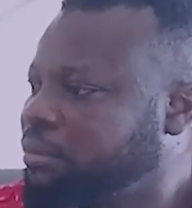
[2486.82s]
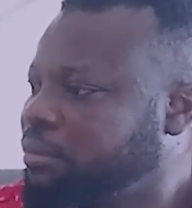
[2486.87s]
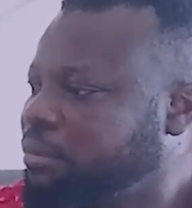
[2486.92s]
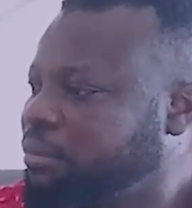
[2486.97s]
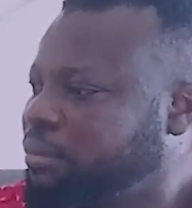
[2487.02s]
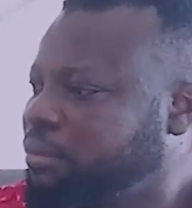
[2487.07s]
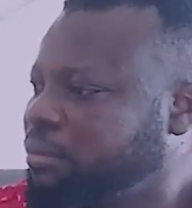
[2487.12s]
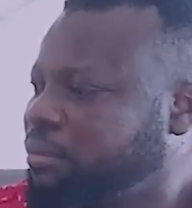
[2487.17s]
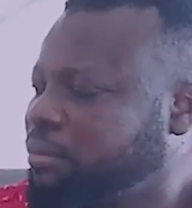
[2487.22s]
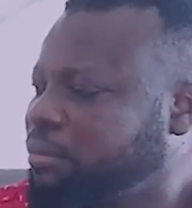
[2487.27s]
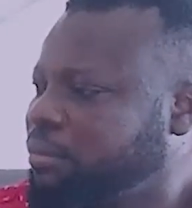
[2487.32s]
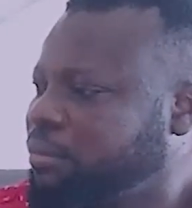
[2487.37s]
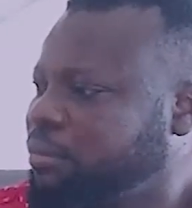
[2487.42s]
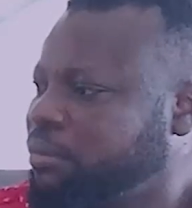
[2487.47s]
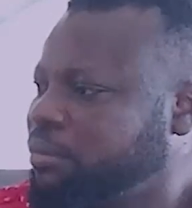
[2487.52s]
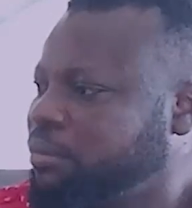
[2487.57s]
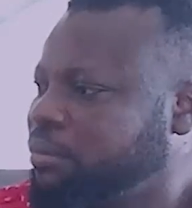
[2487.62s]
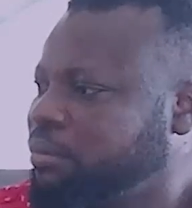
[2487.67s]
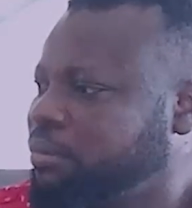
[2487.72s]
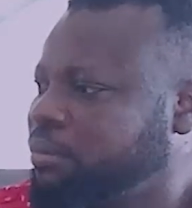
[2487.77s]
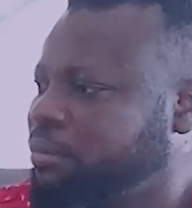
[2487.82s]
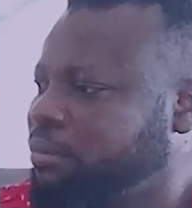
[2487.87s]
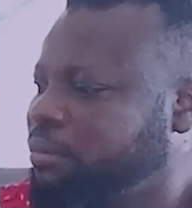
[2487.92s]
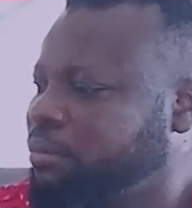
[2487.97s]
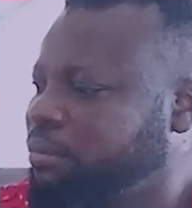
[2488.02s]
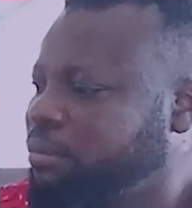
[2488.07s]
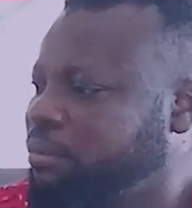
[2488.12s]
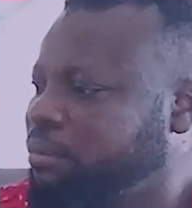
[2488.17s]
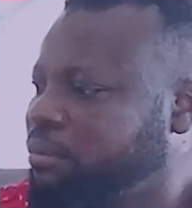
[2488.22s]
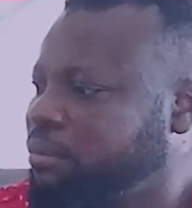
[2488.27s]

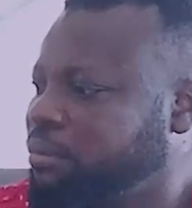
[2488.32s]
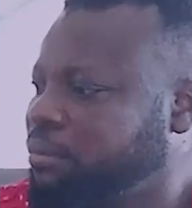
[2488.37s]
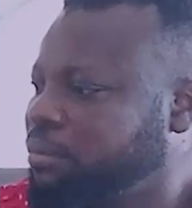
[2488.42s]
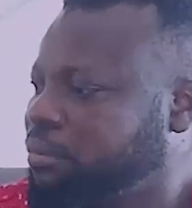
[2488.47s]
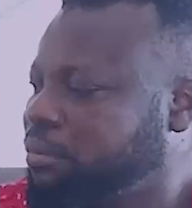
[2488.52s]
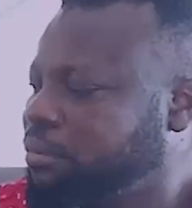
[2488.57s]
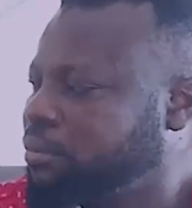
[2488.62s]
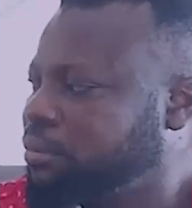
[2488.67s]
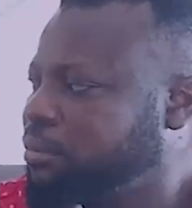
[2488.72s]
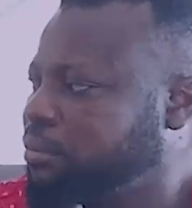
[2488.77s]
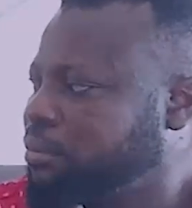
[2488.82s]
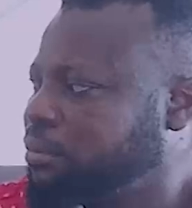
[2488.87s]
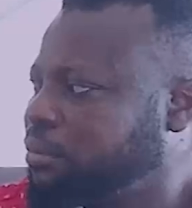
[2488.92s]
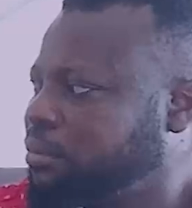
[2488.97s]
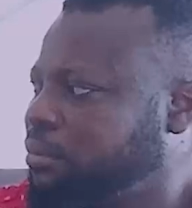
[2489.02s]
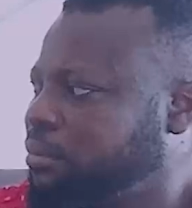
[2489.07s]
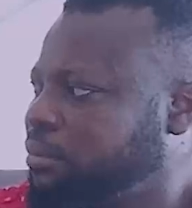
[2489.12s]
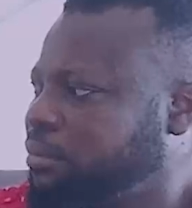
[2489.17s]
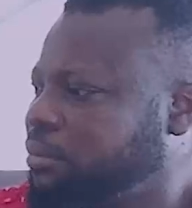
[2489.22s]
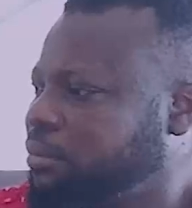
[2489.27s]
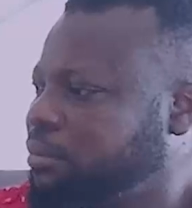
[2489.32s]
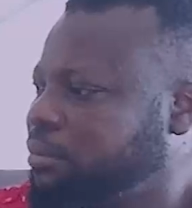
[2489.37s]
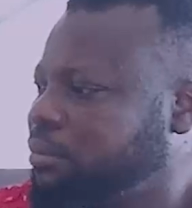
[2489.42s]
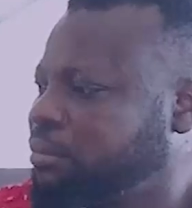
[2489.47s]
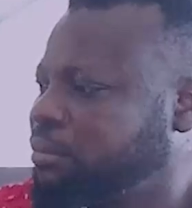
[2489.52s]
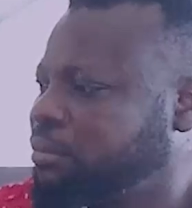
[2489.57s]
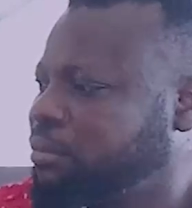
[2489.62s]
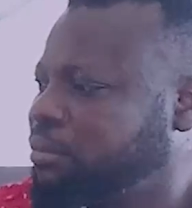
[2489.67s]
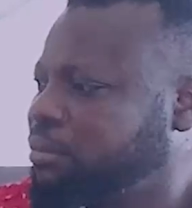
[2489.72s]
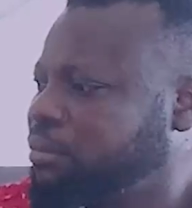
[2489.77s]

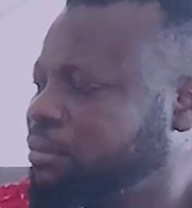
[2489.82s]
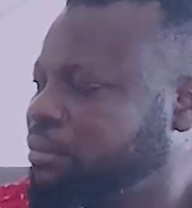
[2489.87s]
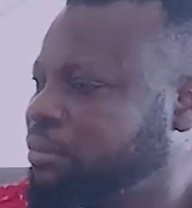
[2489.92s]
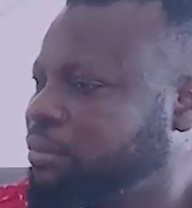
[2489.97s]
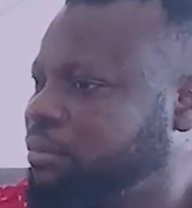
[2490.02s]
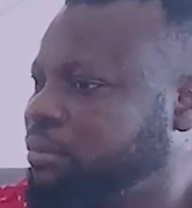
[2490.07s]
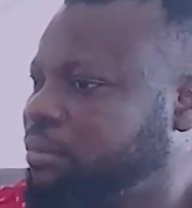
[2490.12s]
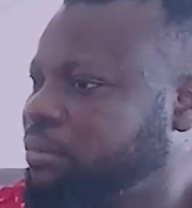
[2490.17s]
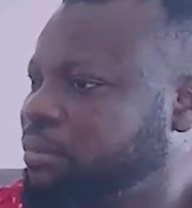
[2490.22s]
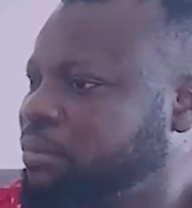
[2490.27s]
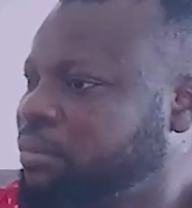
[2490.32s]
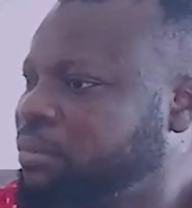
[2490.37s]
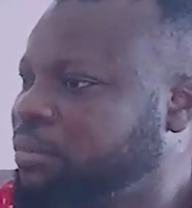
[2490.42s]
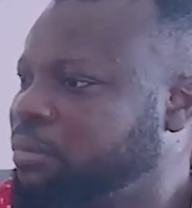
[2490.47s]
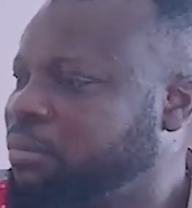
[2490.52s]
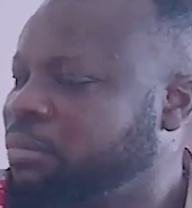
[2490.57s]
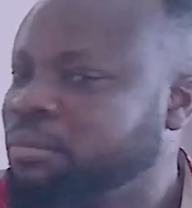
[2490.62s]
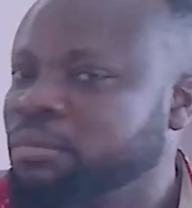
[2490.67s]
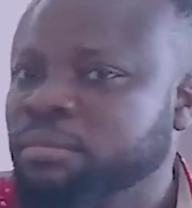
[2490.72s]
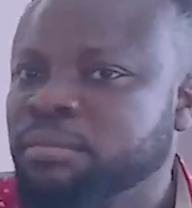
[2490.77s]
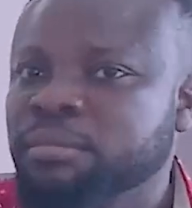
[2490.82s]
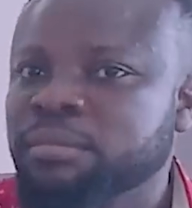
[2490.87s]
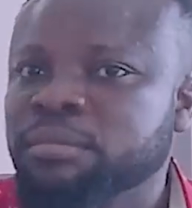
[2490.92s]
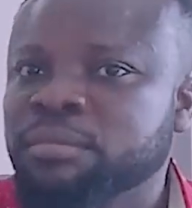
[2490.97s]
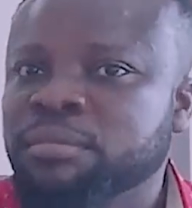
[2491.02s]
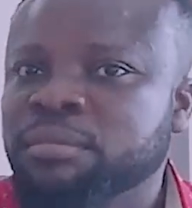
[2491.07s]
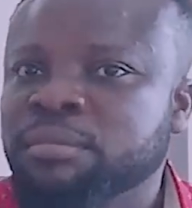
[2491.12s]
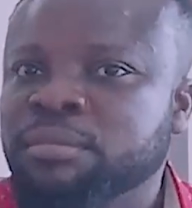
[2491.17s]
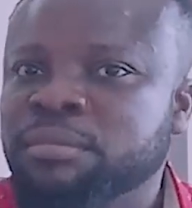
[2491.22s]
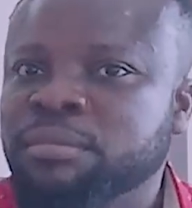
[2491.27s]

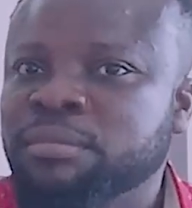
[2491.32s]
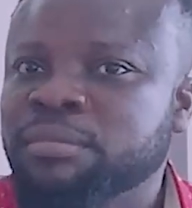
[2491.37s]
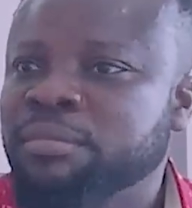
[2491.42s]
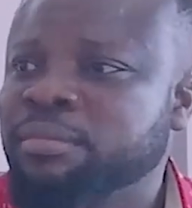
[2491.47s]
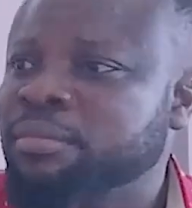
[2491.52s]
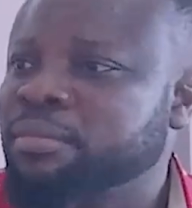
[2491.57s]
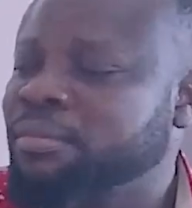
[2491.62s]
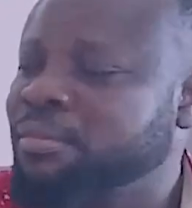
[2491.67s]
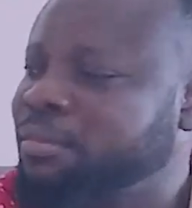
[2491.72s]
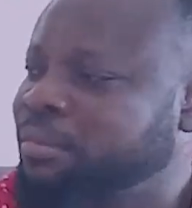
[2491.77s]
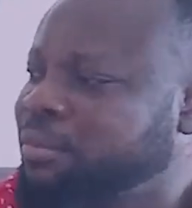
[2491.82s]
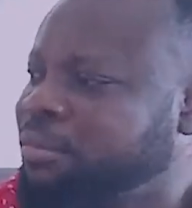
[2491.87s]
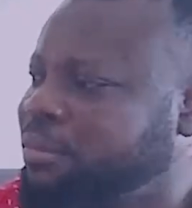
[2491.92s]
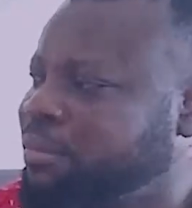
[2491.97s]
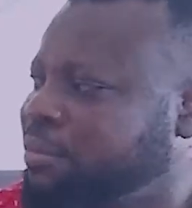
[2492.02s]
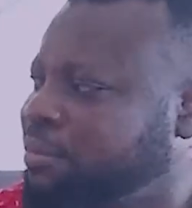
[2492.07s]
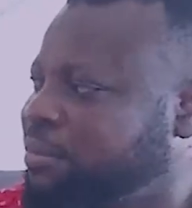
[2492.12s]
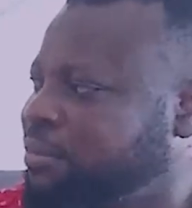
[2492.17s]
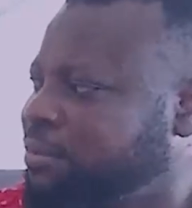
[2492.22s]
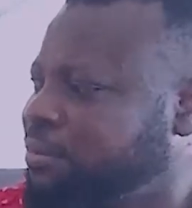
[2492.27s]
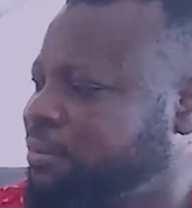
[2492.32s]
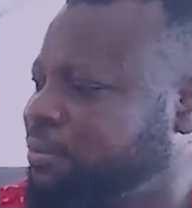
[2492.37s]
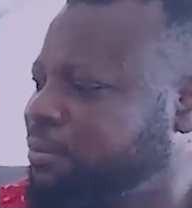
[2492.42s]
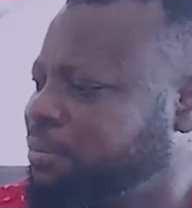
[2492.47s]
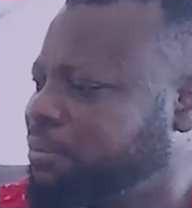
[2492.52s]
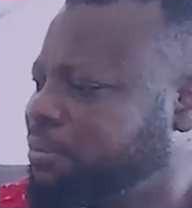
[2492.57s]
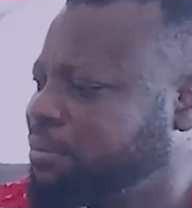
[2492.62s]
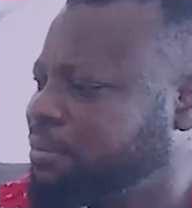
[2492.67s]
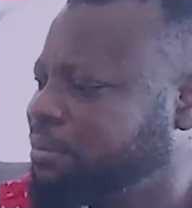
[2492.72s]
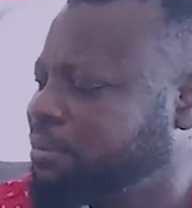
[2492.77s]

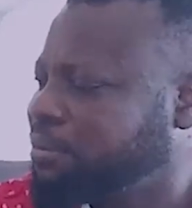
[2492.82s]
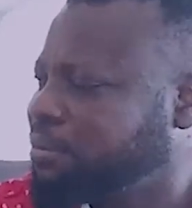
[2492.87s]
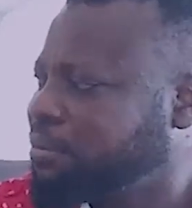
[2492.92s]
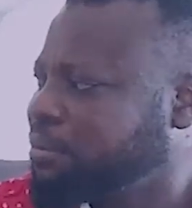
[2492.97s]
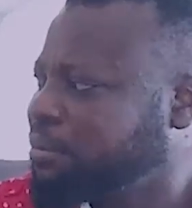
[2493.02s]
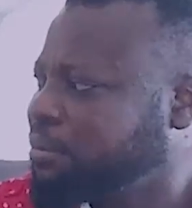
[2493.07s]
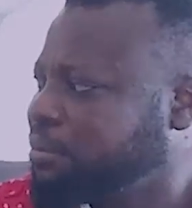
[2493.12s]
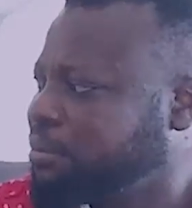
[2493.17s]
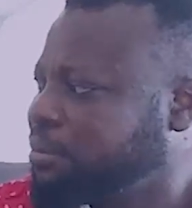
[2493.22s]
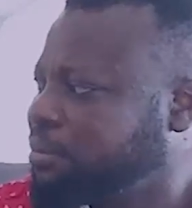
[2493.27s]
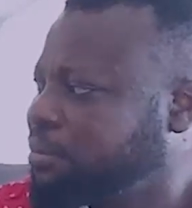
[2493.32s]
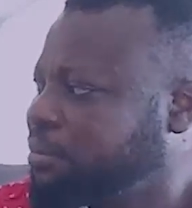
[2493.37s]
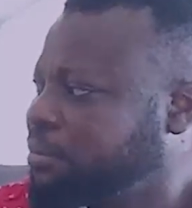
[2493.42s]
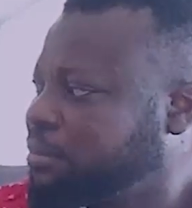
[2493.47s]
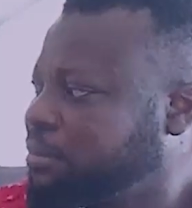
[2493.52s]
[no speech]